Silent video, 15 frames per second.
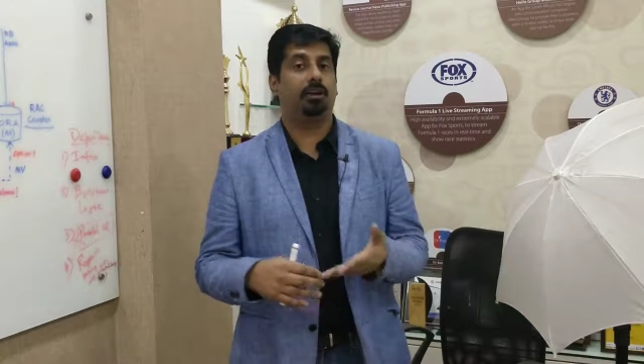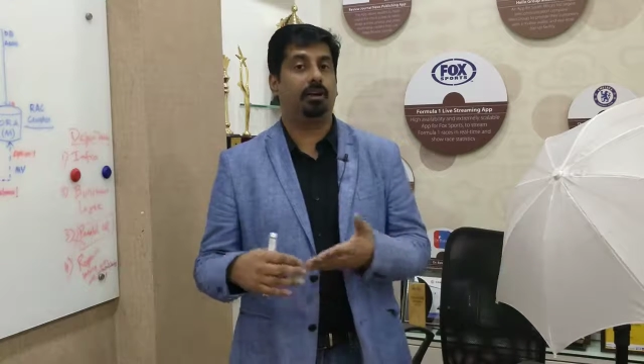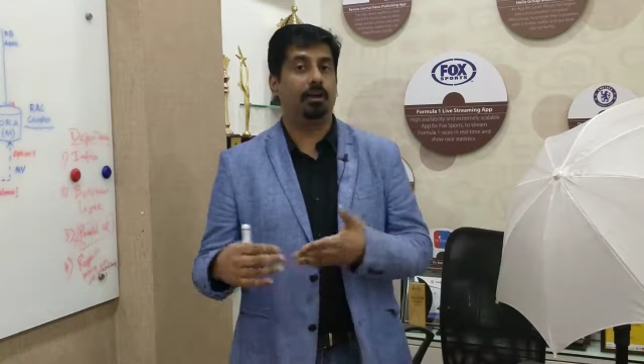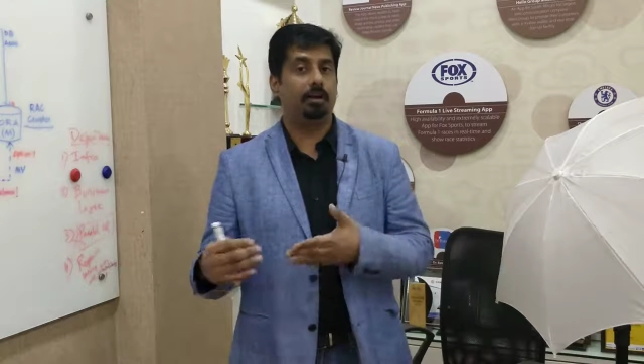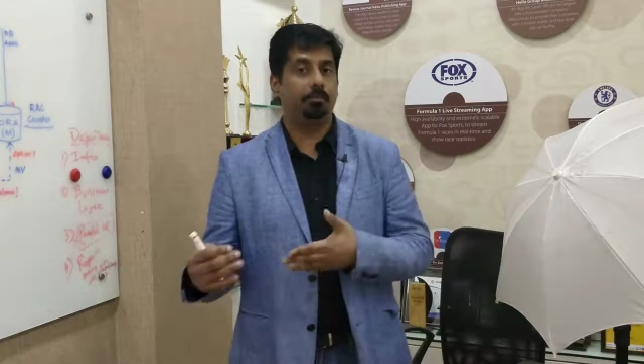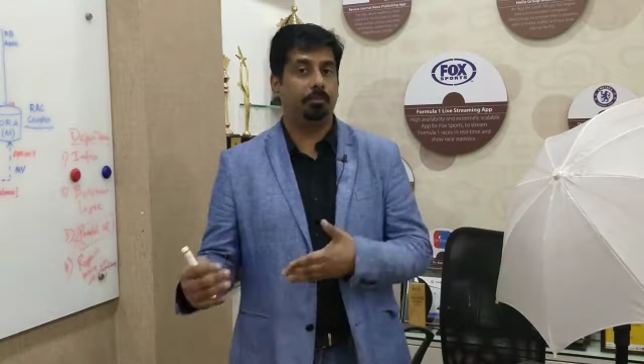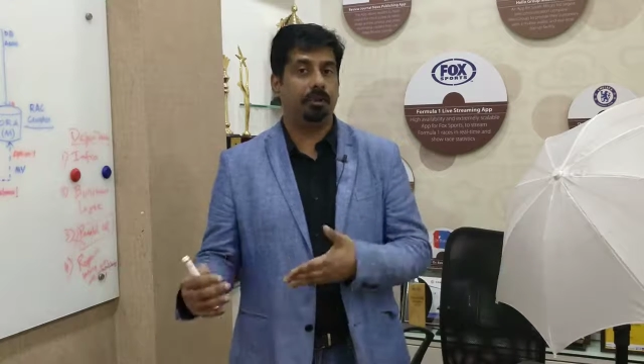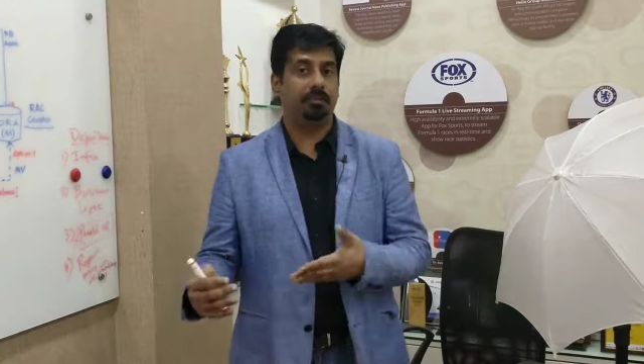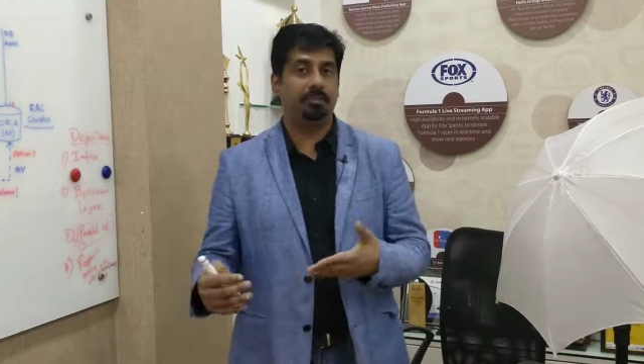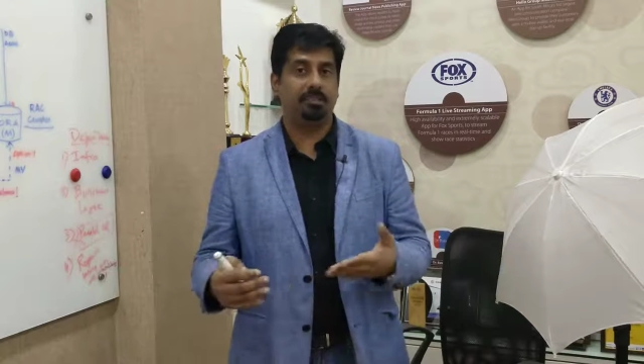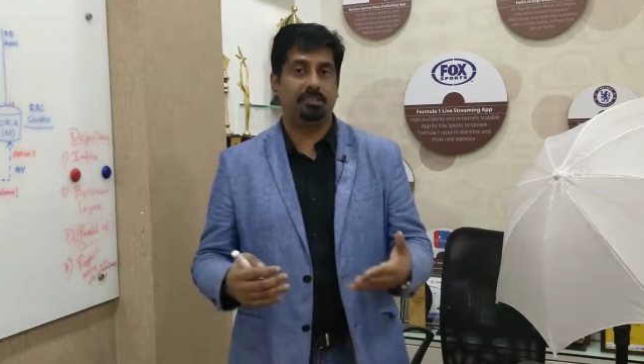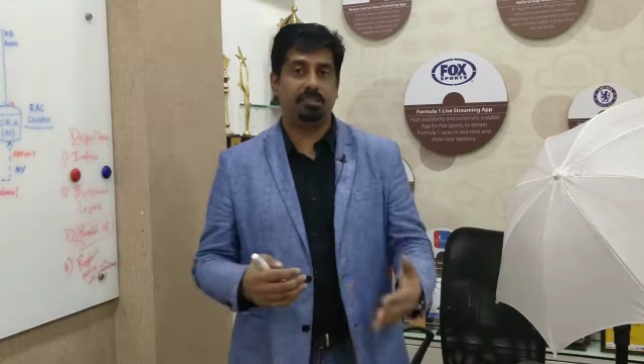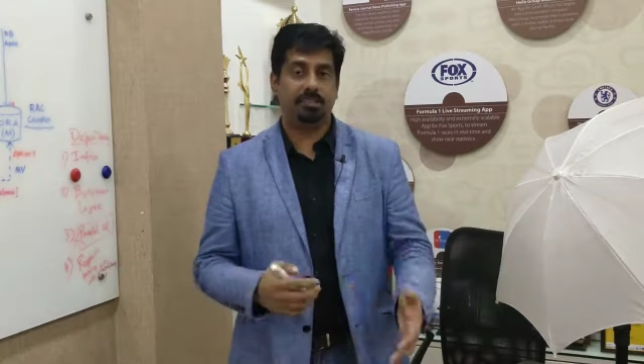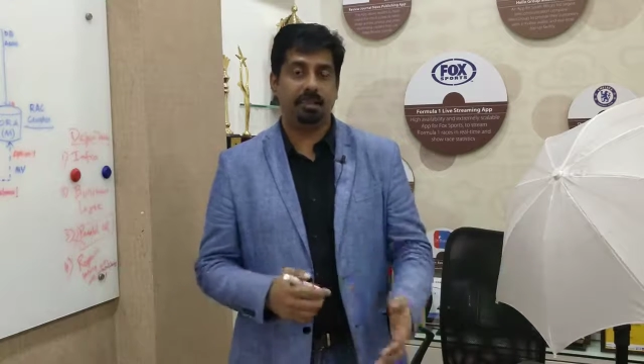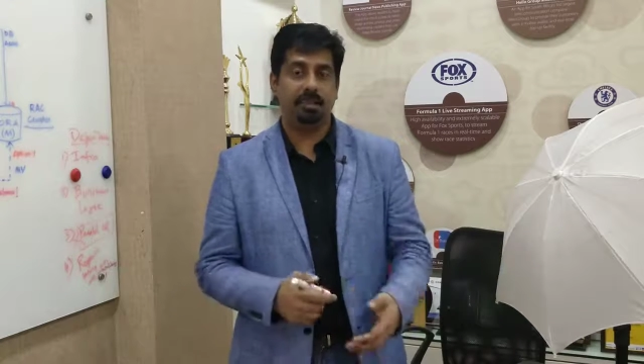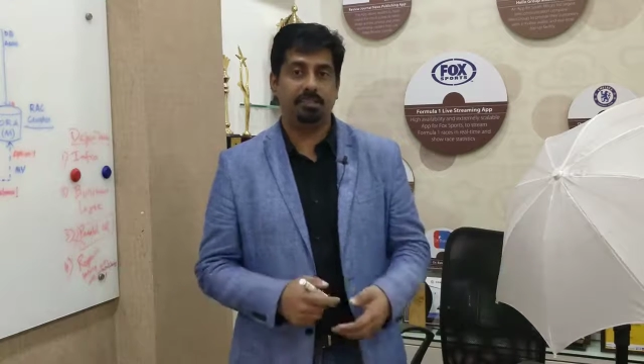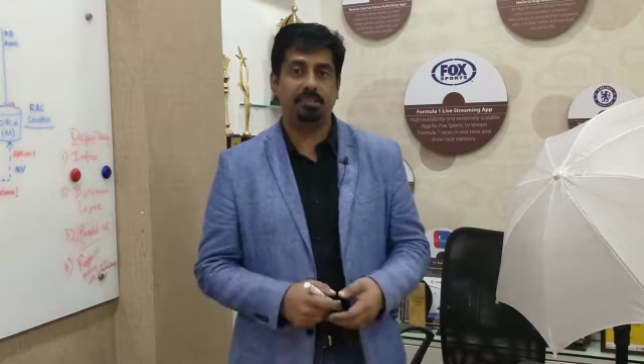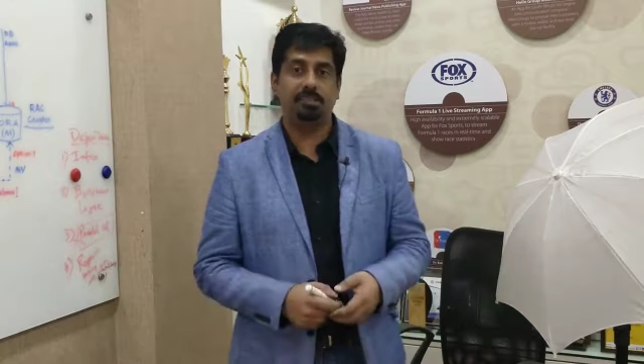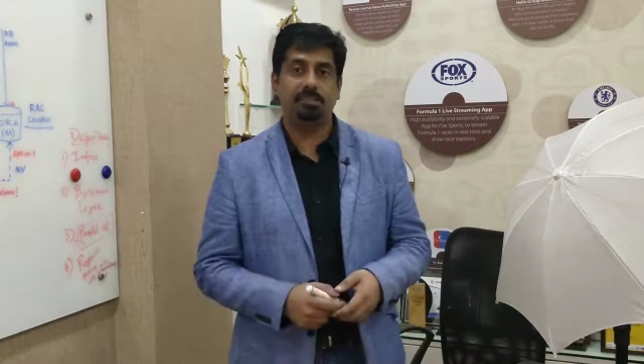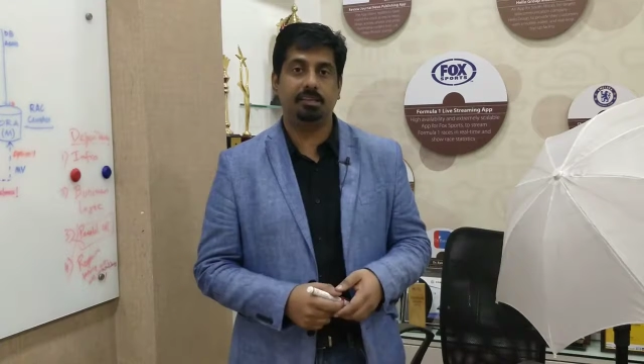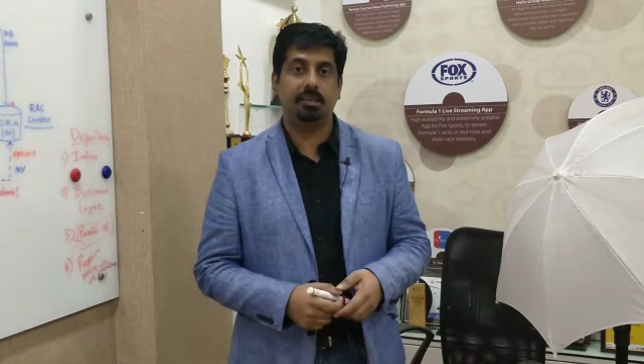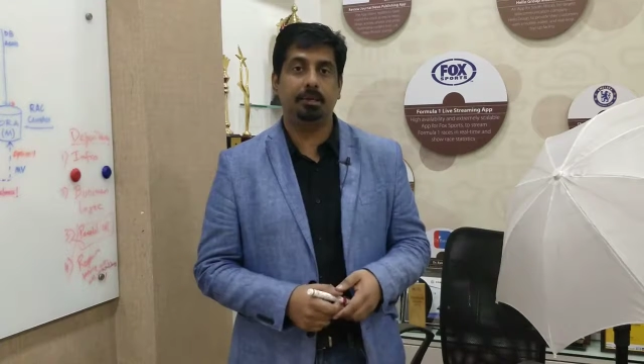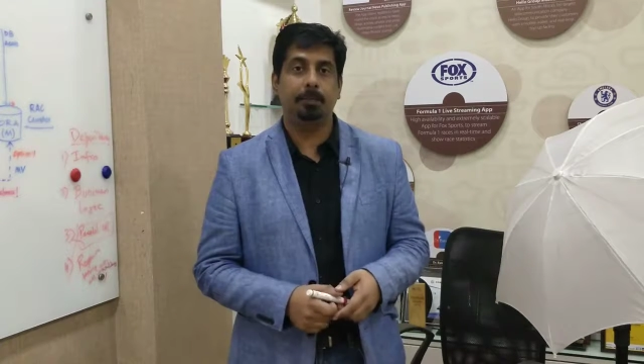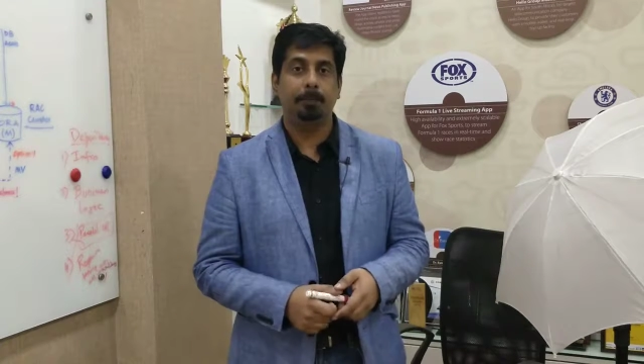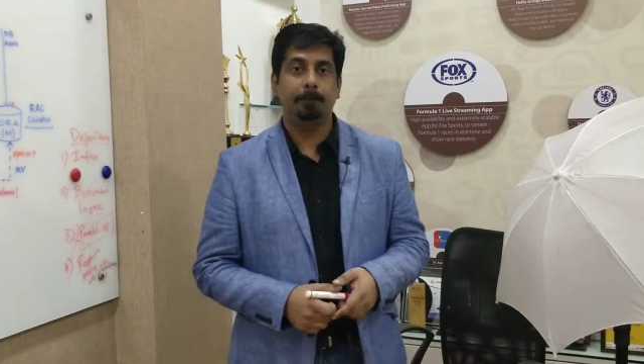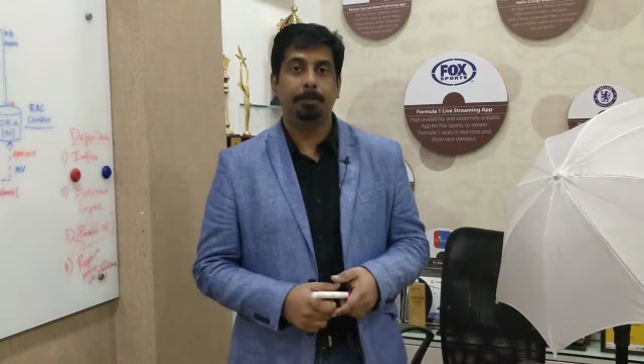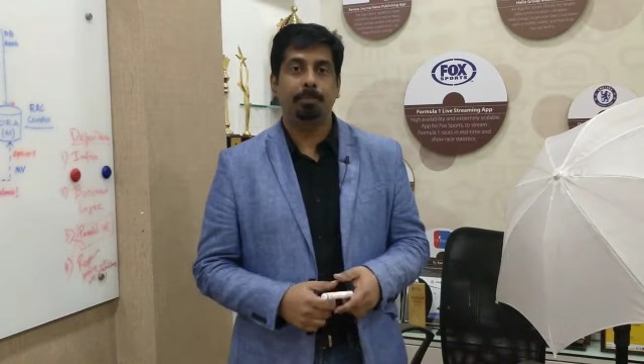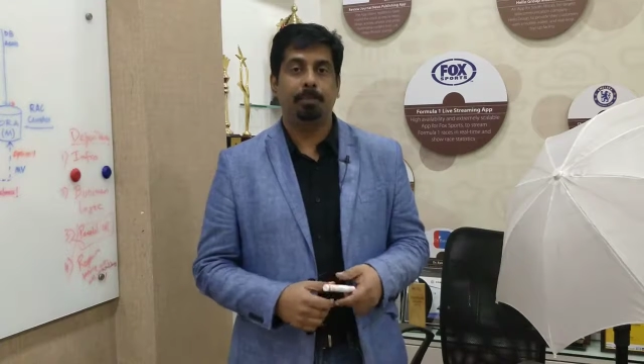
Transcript: a company versus an agency,